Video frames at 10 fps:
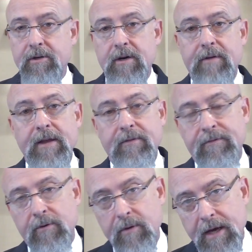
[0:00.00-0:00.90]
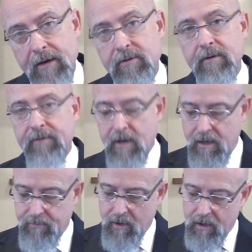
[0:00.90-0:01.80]
You never had the full counsel of
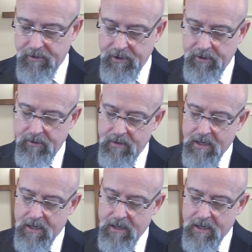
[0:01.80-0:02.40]
God brought to you.